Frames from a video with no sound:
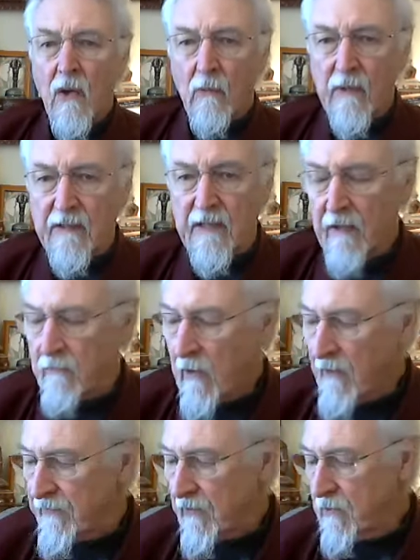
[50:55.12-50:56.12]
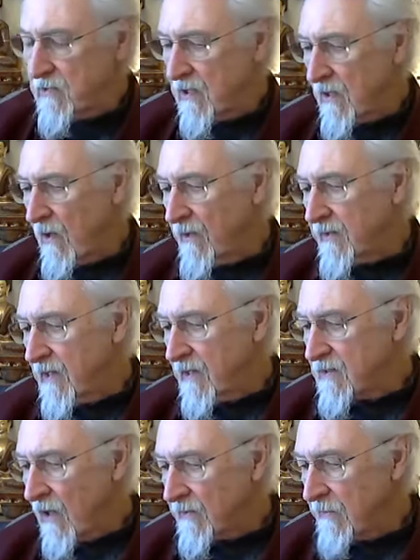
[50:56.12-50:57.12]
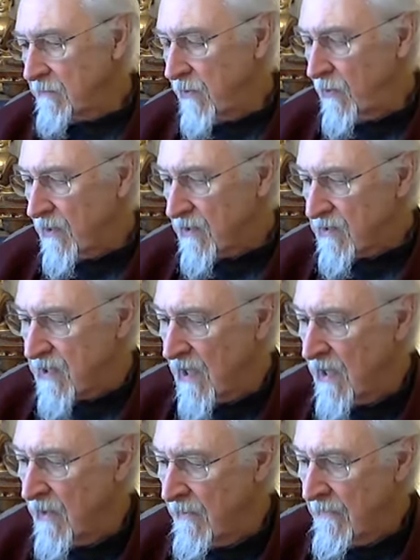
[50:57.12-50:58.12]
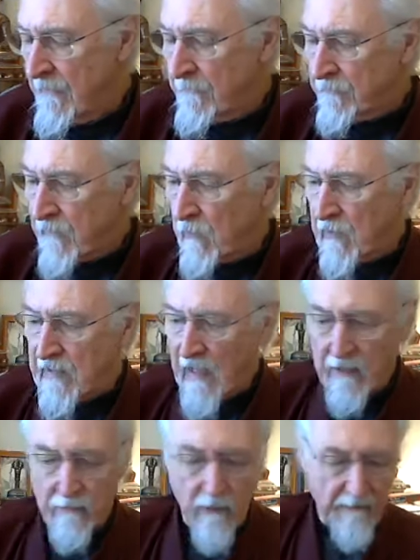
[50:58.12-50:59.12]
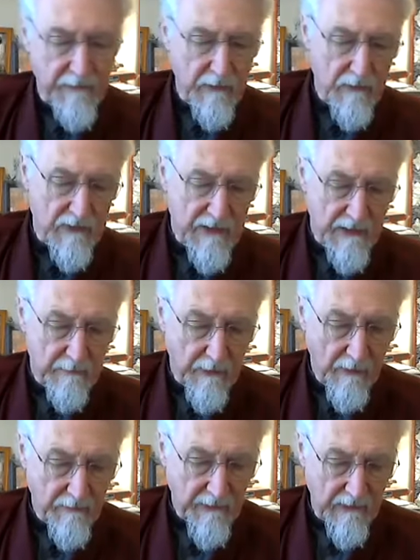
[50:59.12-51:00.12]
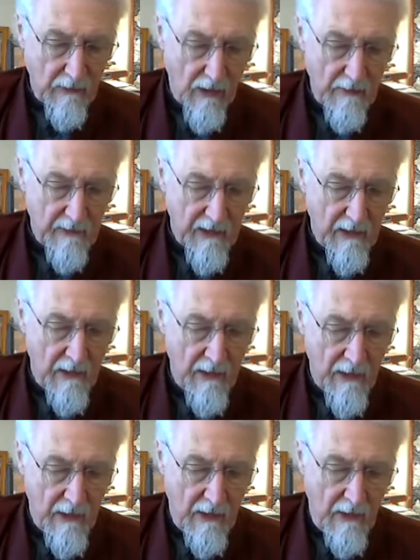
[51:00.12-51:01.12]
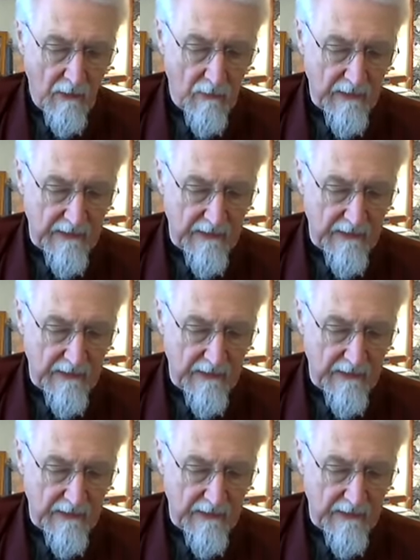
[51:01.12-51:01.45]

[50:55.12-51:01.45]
We take refuge in all the exalted Buddhas. We take refuge in the perfect Dharma. We